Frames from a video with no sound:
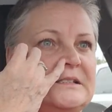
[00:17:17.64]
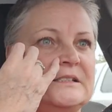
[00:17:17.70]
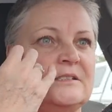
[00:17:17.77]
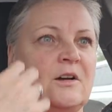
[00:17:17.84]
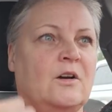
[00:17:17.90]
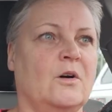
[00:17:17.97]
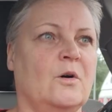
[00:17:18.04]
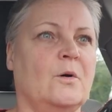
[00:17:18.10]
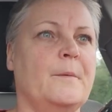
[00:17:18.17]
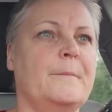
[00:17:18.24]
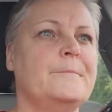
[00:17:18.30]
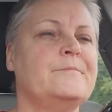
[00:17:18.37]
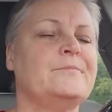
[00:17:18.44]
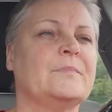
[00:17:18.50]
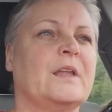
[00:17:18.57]
so,
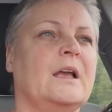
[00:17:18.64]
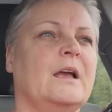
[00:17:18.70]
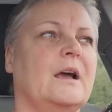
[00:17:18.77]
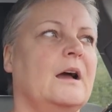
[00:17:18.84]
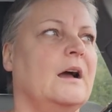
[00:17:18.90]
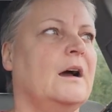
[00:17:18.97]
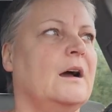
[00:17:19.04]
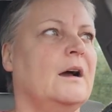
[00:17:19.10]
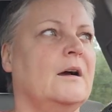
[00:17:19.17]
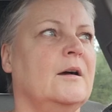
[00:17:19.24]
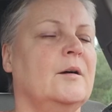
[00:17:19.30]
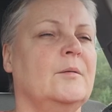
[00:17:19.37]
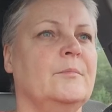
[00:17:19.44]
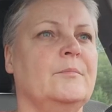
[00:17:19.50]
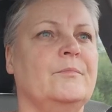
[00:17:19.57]

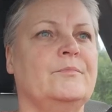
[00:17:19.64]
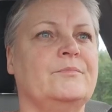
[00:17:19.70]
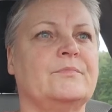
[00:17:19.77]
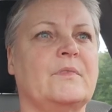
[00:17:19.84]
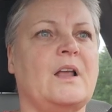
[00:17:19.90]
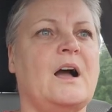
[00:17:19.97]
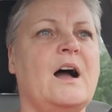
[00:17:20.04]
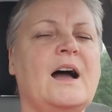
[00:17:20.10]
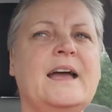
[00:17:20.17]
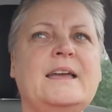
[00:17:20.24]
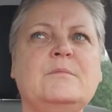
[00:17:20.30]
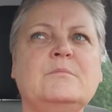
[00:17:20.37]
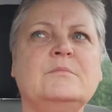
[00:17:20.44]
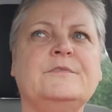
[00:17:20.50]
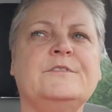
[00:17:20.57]
um,
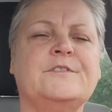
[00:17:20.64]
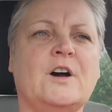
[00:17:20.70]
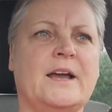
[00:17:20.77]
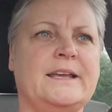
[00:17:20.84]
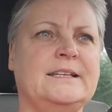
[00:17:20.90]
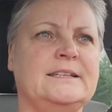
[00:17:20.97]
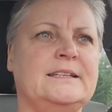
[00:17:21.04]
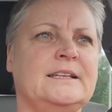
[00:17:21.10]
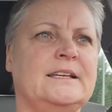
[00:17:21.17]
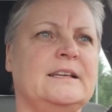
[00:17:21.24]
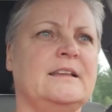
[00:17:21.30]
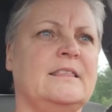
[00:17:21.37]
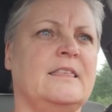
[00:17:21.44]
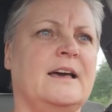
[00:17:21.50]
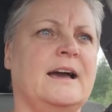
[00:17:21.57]
I'm
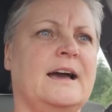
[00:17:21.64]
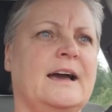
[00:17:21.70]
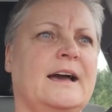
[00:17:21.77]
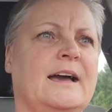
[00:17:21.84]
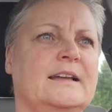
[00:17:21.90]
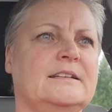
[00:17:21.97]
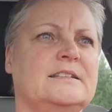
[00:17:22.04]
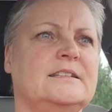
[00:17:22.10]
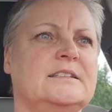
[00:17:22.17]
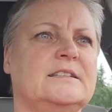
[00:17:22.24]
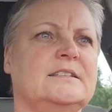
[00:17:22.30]
finding that